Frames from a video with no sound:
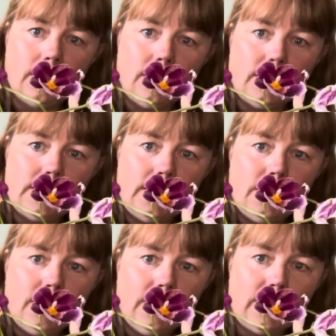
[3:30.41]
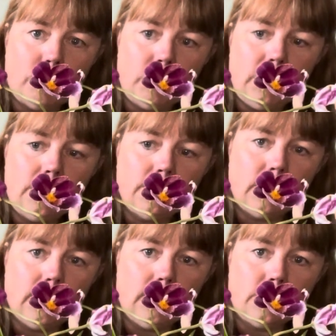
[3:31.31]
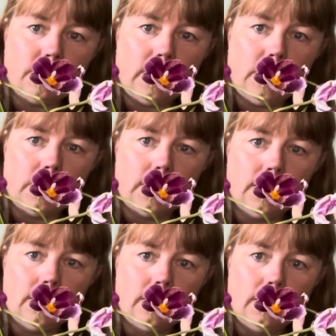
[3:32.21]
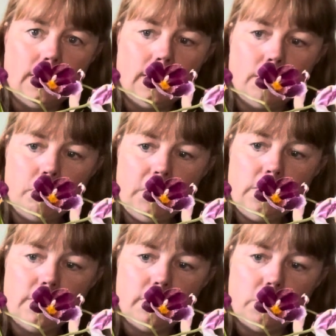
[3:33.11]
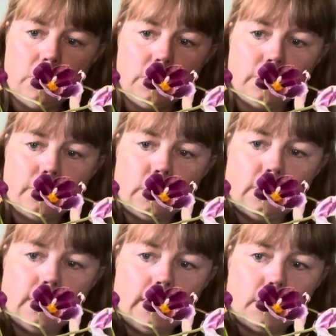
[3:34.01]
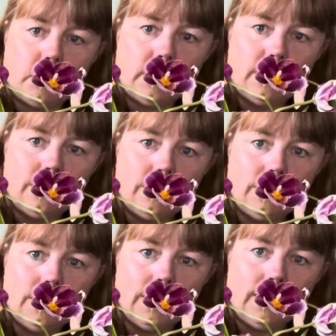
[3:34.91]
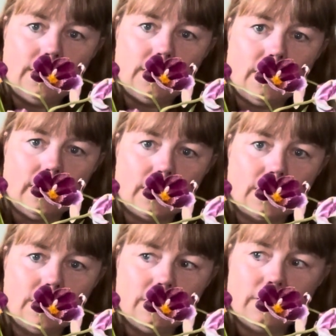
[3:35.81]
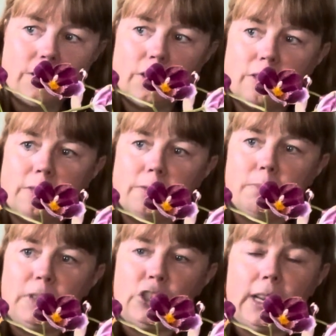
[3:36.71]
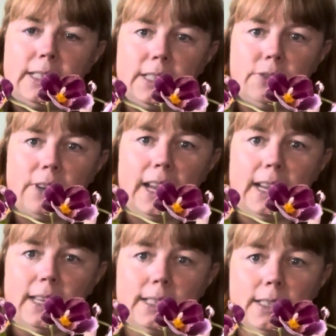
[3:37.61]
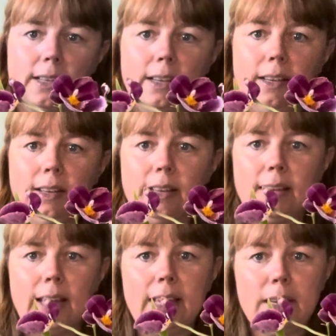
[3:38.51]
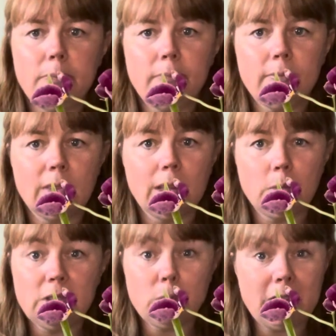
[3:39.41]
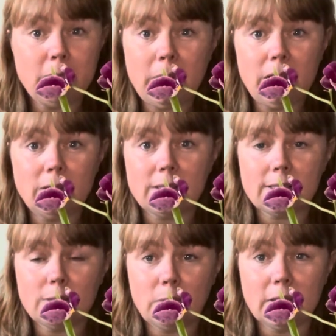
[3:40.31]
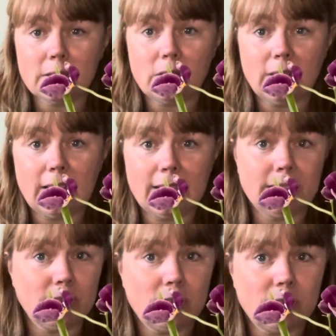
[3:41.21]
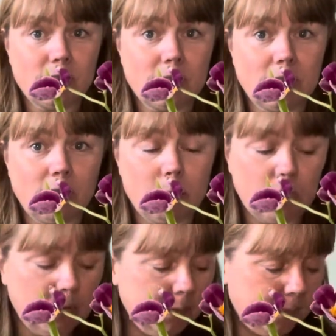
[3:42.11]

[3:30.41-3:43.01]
There, see, look at that beautiful large flower, beautiful waterfall lip, and dark sort of magenta red. It was £12, whereas online it cost you a lot more.